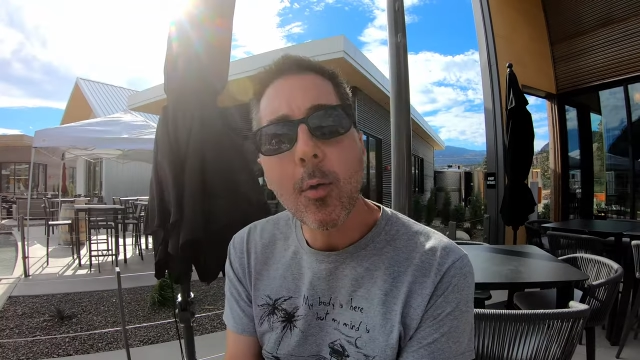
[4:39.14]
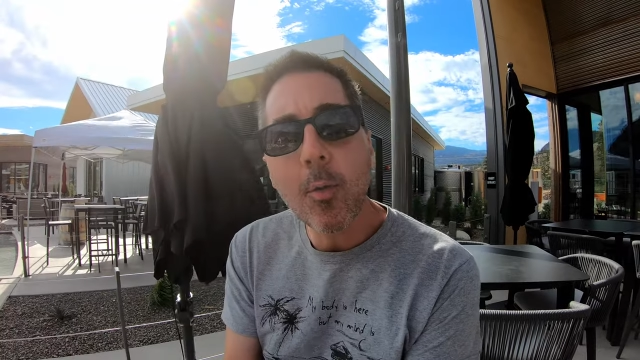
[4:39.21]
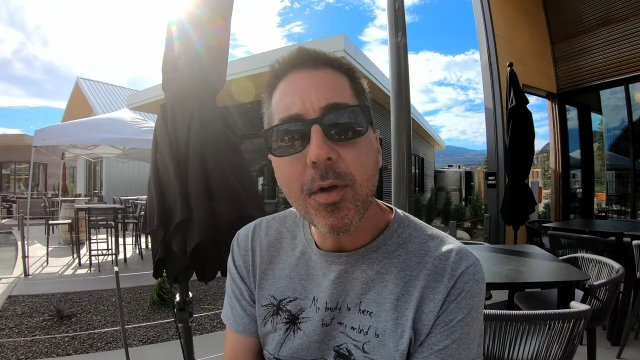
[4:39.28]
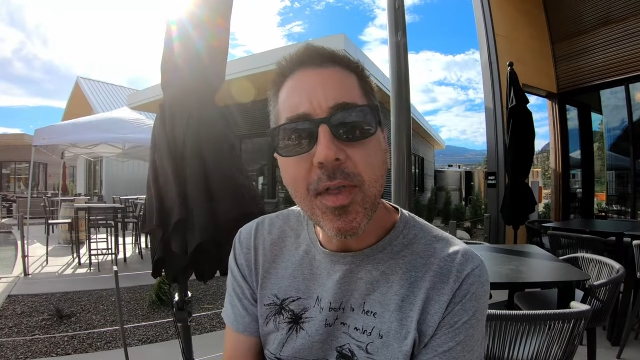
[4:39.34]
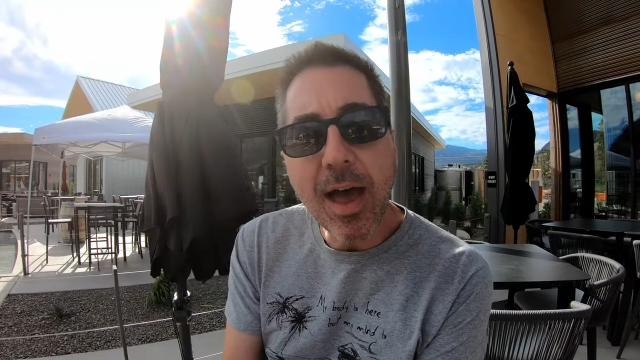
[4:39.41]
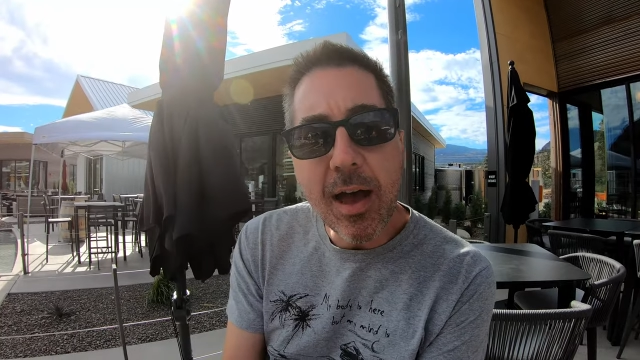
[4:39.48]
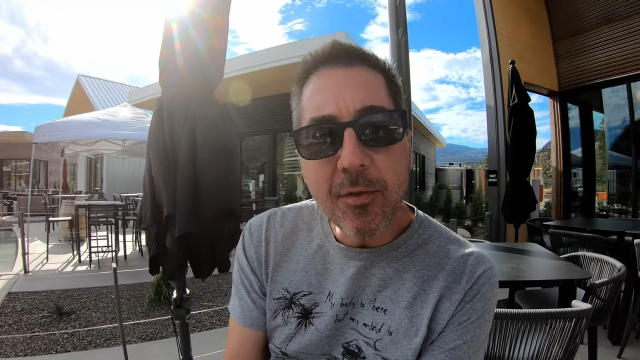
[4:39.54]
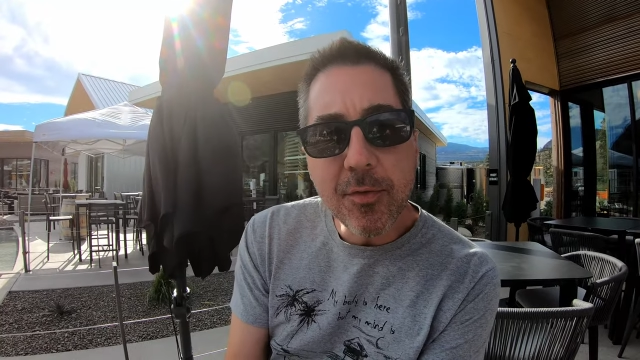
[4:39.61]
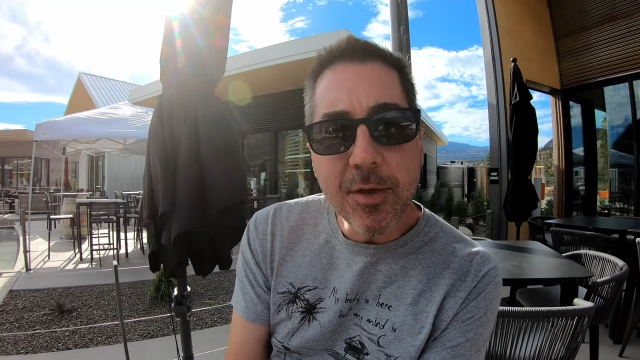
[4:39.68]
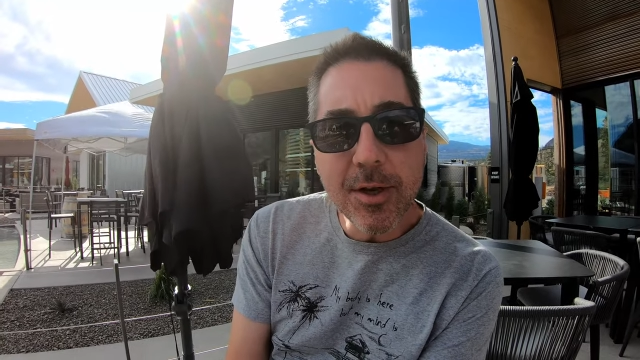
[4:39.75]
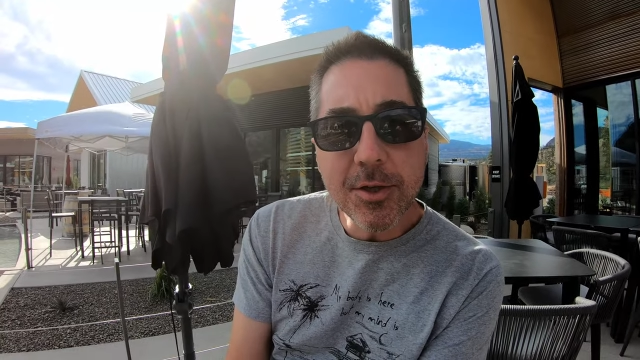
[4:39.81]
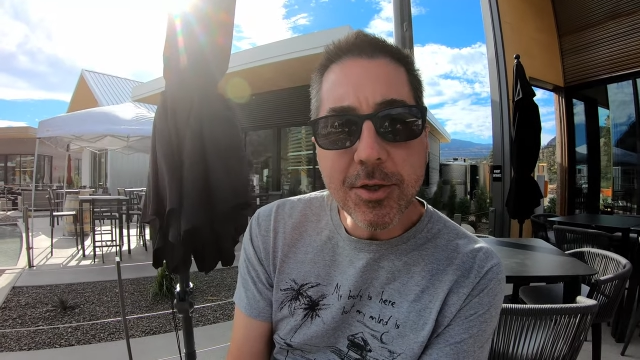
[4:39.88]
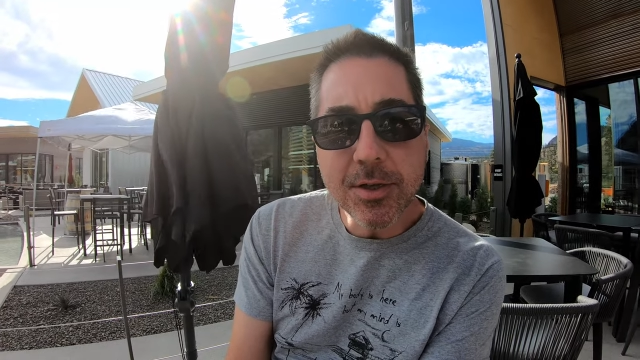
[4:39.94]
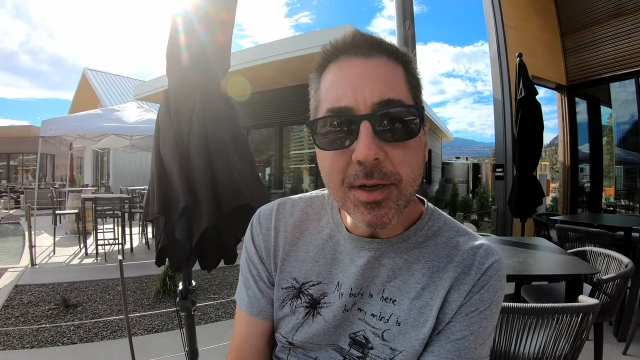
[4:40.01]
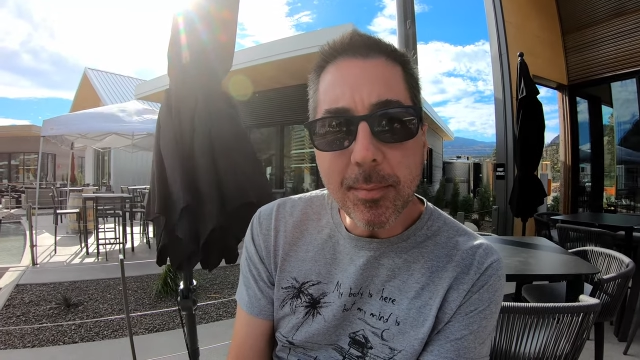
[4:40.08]
Well, that
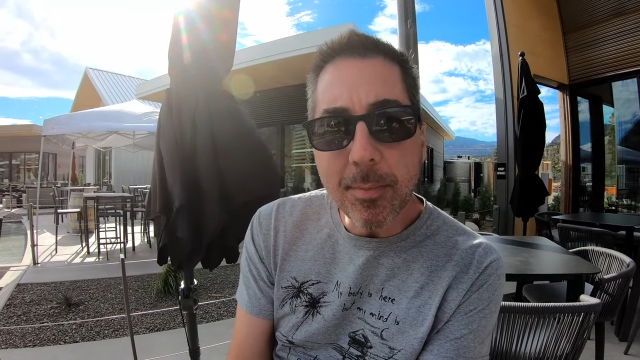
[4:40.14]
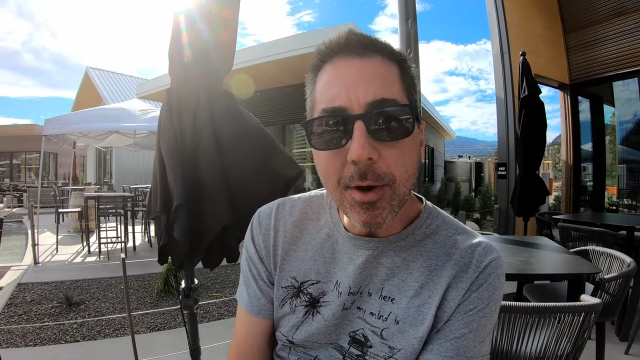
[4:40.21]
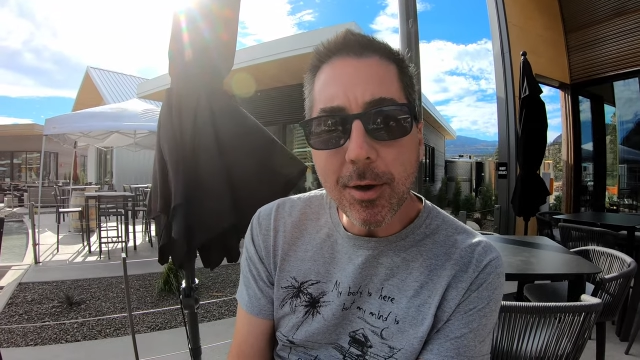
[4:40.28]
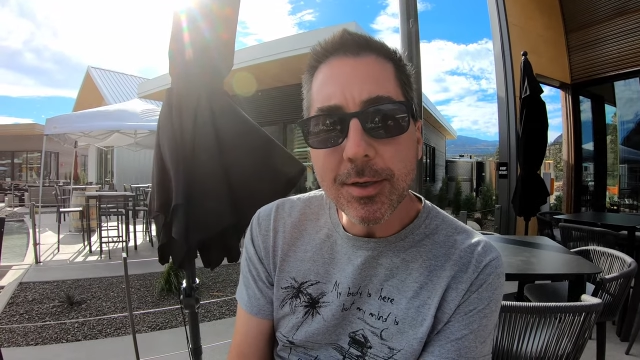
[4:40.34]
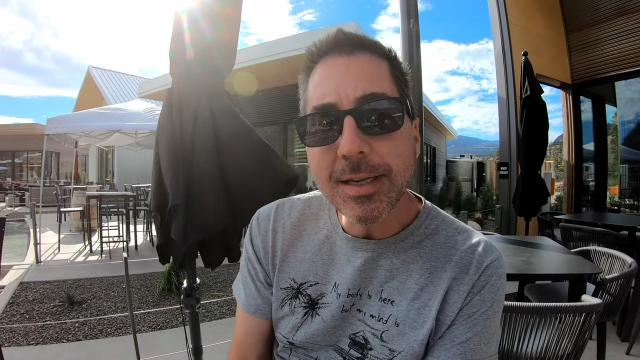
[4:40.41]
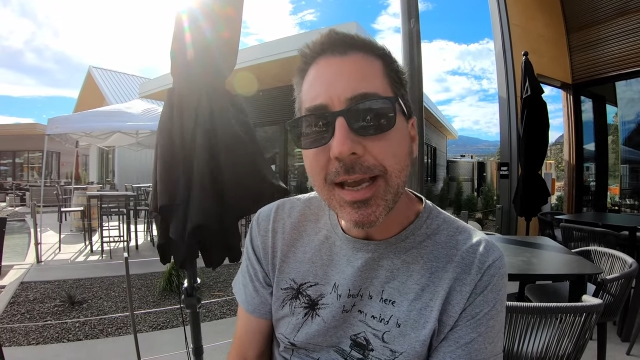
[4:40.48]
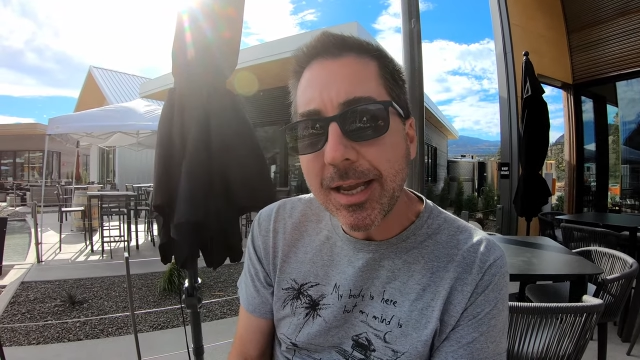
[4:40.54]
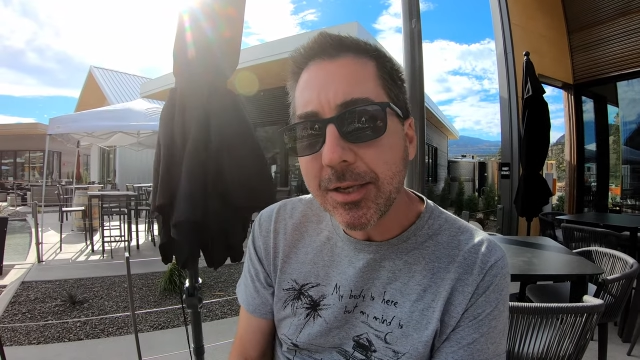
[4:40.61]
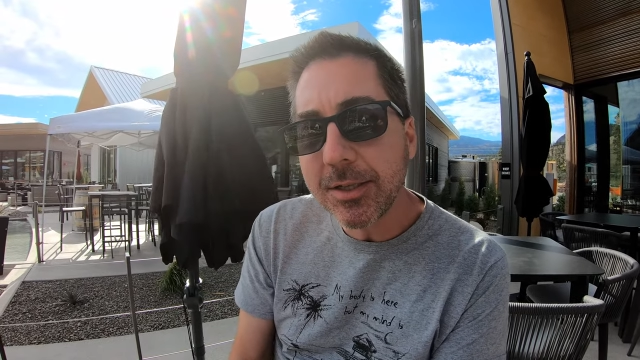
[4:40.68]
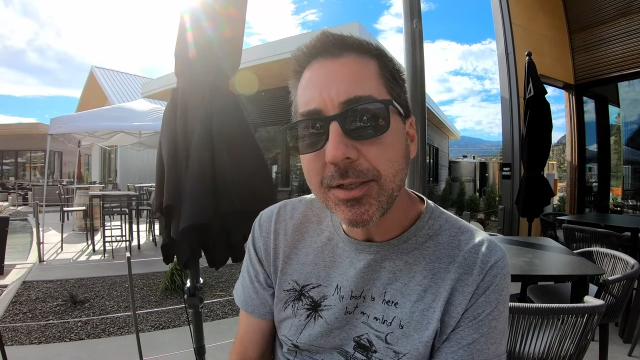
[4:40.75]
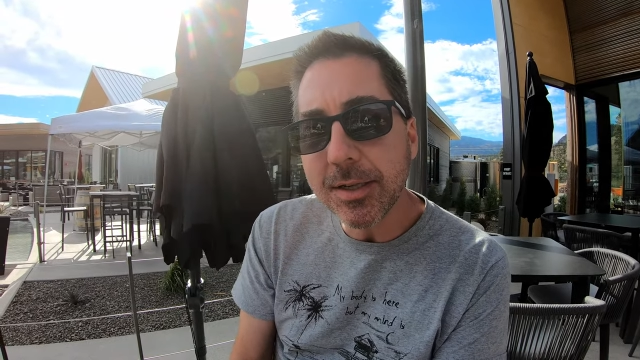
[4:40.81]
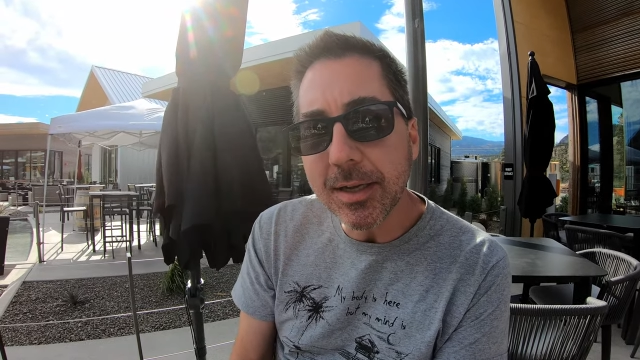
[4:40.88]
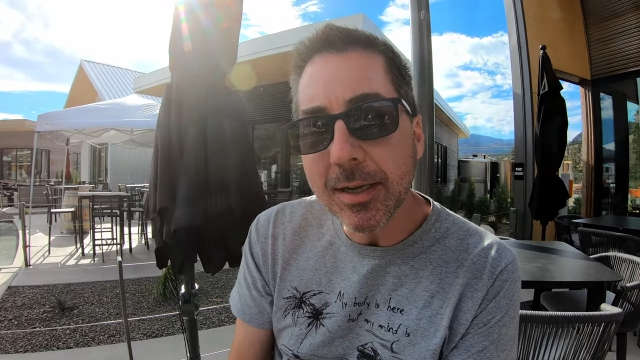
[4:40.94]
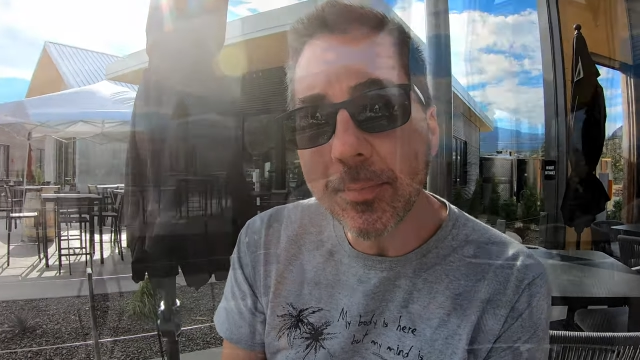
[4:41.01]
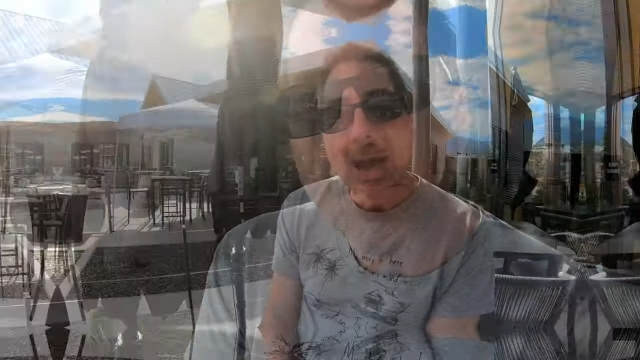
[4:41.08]
finishes up our
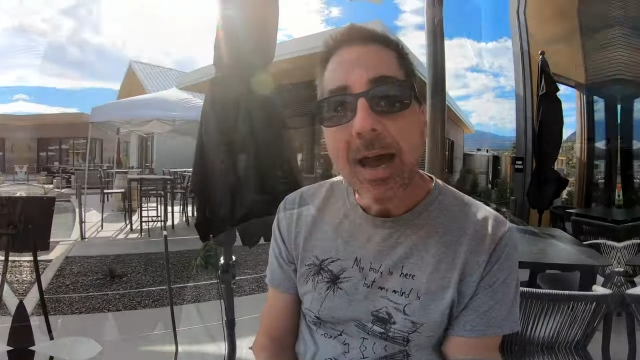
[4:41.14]
tasting